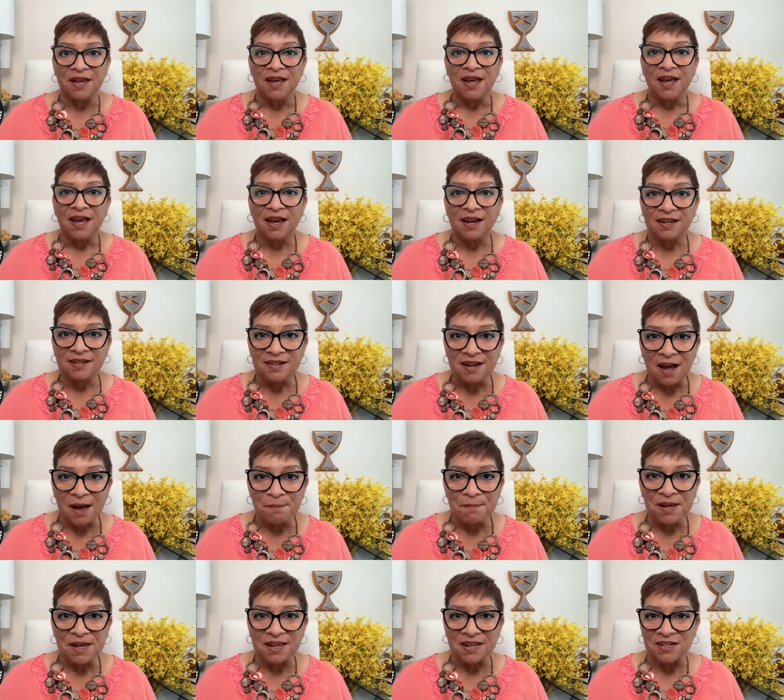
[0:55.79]

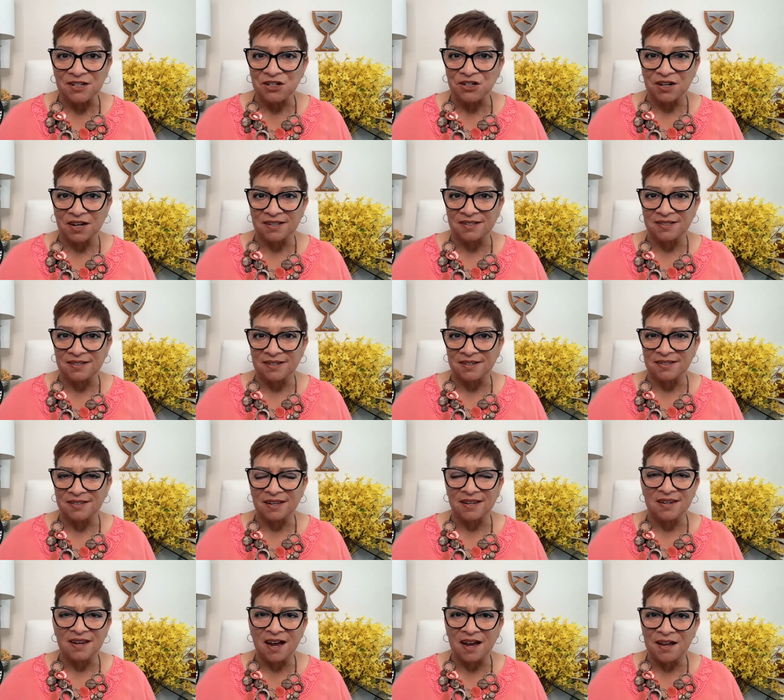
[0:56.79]
economic injustice,
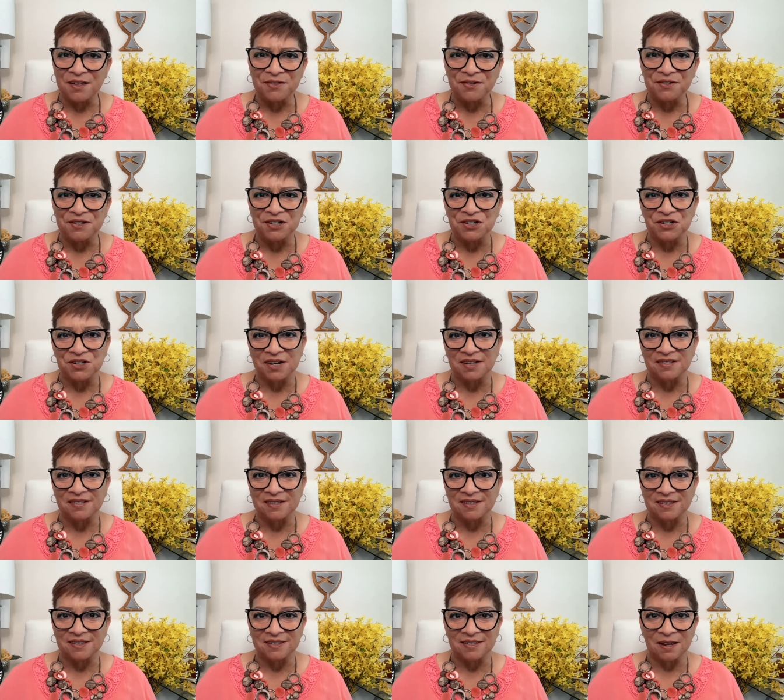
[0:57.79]
and other
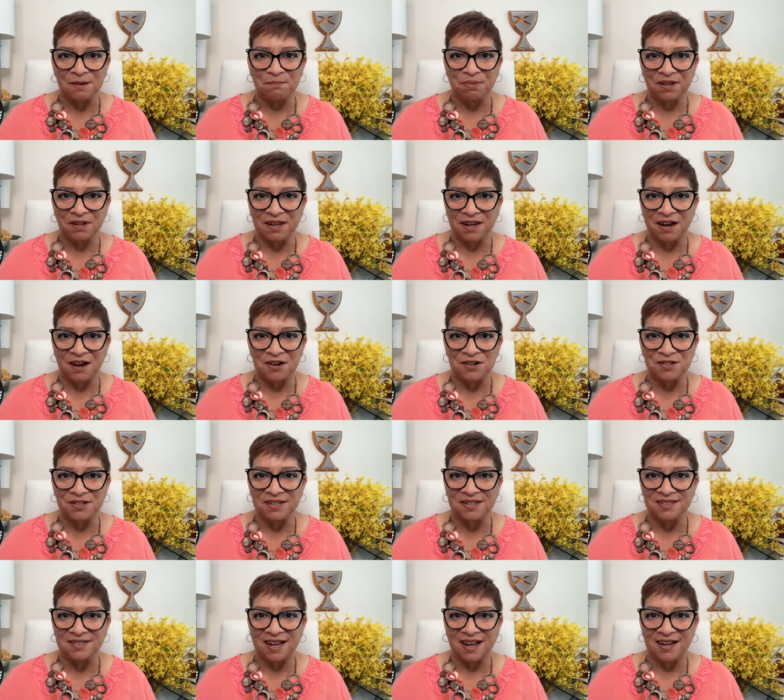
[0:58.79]
injustices that plague our
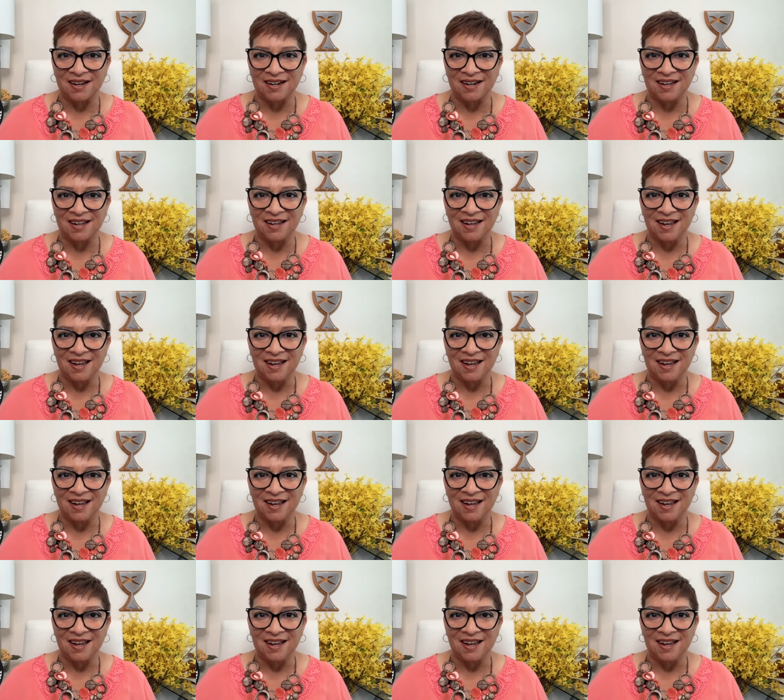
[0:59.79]
society.